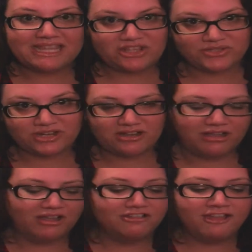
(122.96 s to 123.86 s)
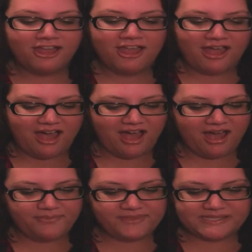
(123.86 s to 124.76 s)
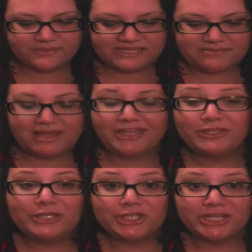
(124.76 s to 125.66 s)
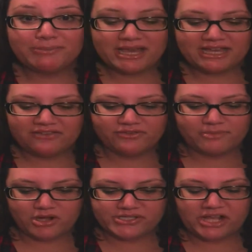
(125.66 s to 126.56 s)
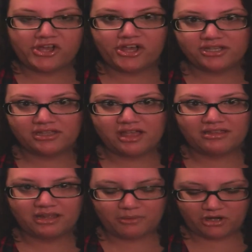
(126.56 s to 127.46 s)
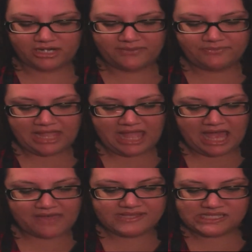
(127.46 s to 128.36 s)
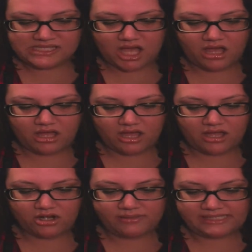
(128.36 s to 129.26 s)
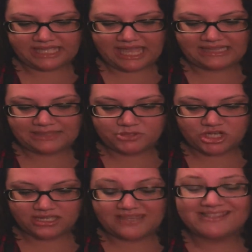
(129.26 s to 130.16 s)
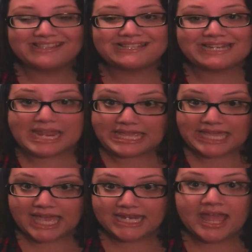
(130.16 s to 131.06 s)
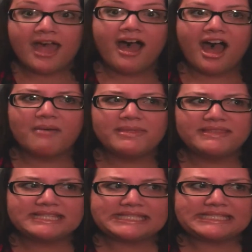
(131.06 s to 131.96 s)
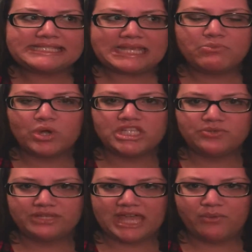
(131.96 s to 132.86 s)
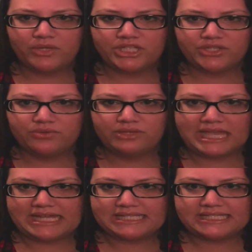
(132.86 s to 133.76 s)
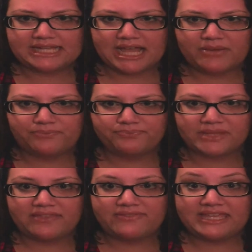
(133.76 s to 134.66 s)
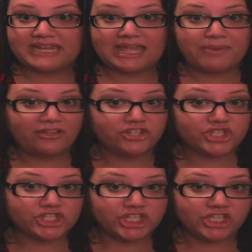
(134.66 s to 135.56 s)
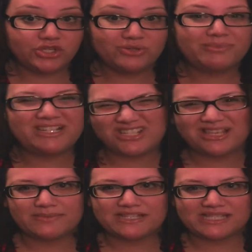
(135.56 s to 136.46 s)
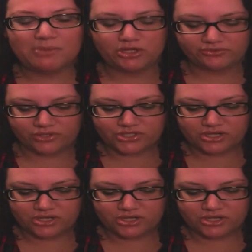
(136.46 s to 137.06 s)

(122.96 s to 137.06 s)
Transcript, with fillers: you, Style Haul. Um, this was in my goodie bag from our Style Haul holiday party. Uh, this is a uh, Urban Decay Lip Junkie. This is a Naked. Um, and this is the same one you get when you get um, the Naked Palette two, but it just comes in a smaller version,